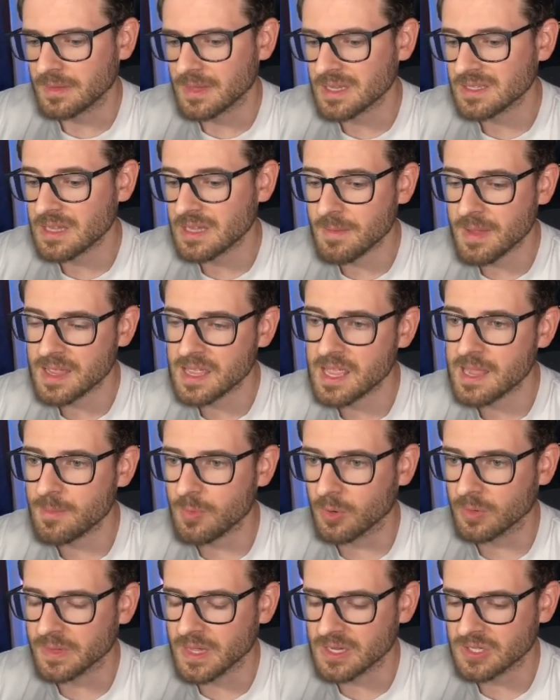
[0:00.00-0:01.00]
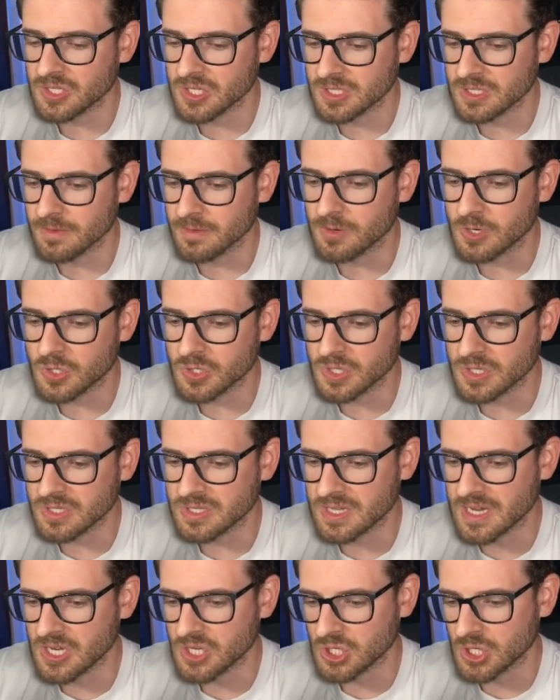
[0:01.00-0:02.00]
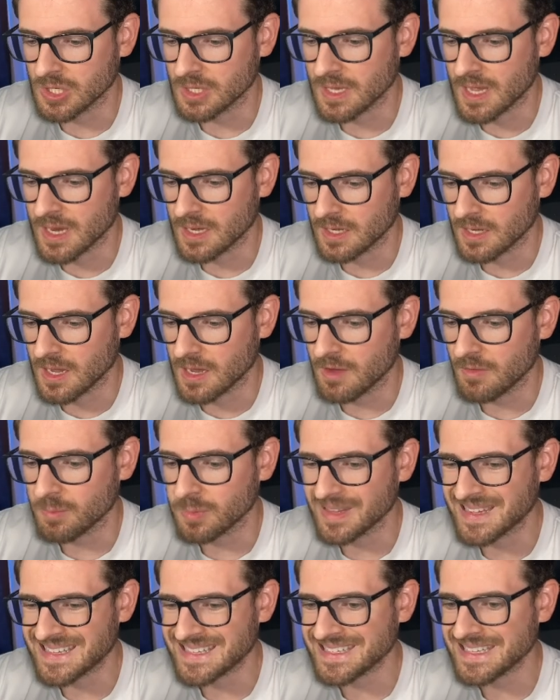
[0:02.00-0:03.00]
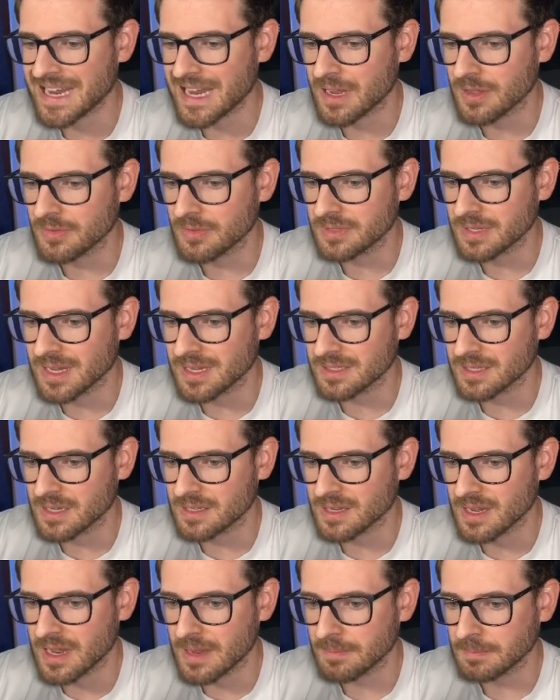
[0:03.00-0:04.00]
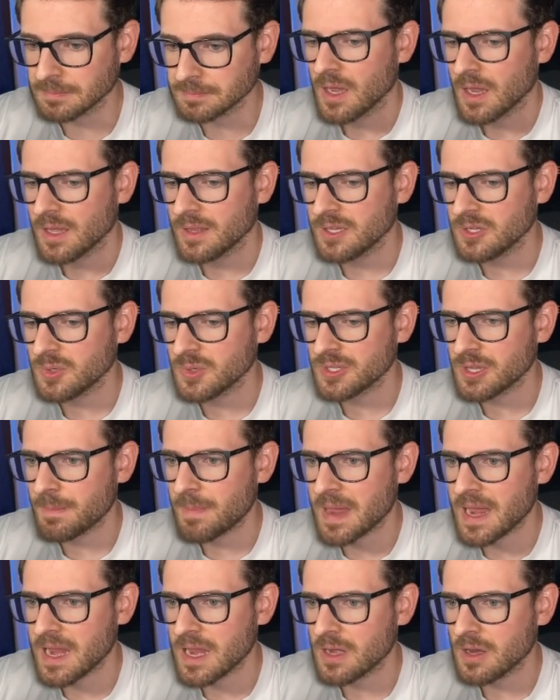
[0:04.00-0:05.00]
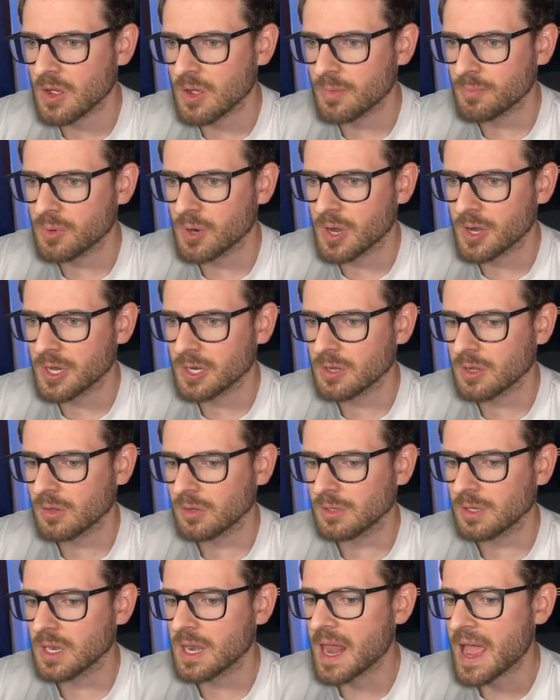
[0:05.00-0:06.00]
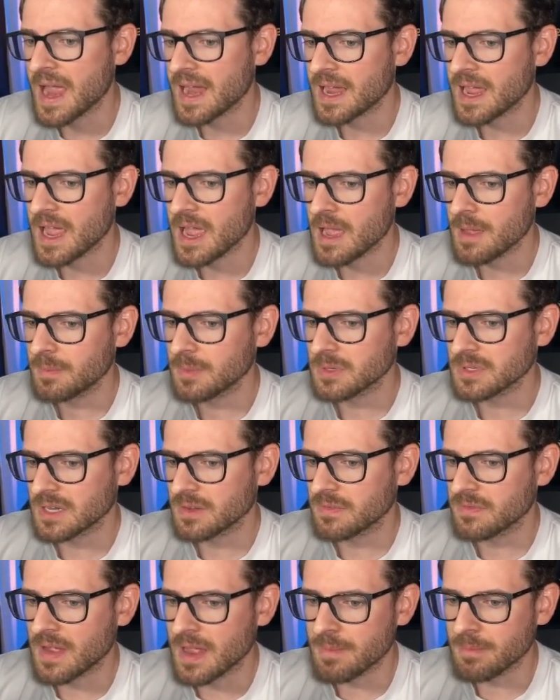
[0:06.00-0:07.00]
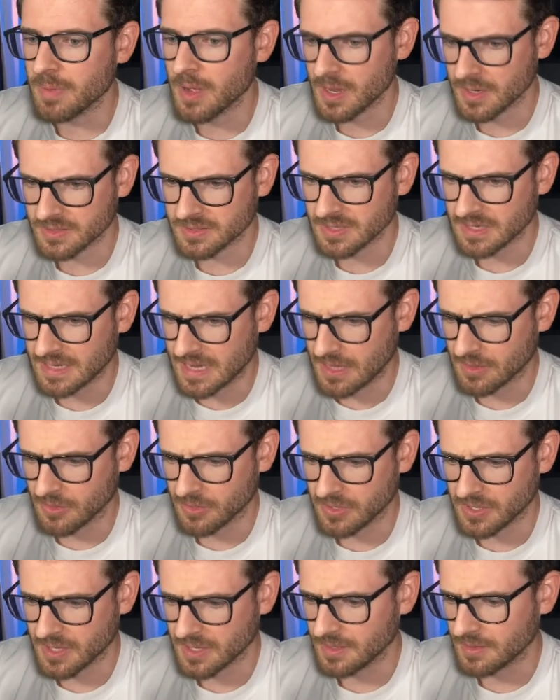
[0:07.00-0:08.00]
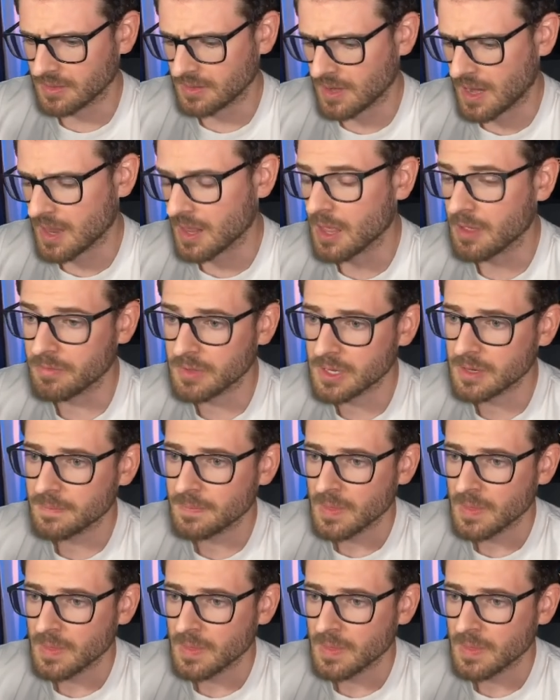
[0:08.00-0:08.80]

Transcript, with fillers: That's not my keyboard. That's just a virtualization that kind of plays sounds as I type. And this was a paid product called Klack app. It's like five bucks. I downloaded it and I love it.